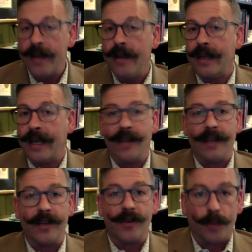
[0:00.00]
in the
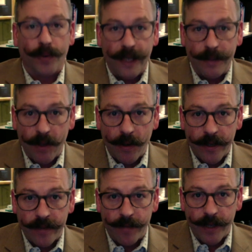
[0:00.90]
Supreme Court
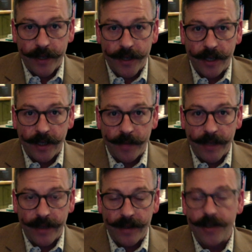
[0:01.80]
of British Columbia,
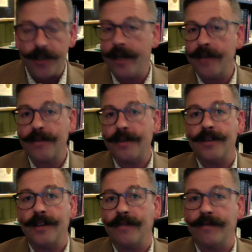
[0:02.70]
just as
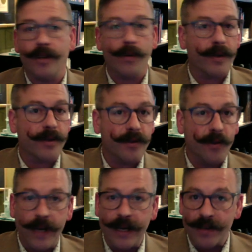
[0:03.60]
if you were suing
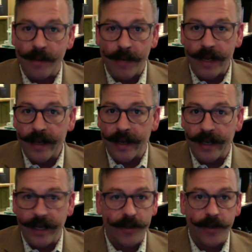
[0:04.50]
somebody that
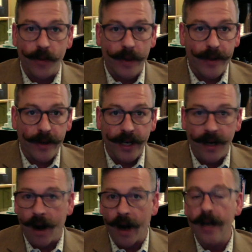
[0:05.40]
hit you with their
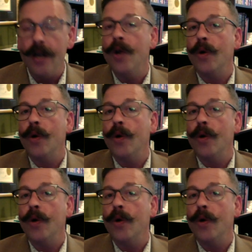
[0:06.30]
car, or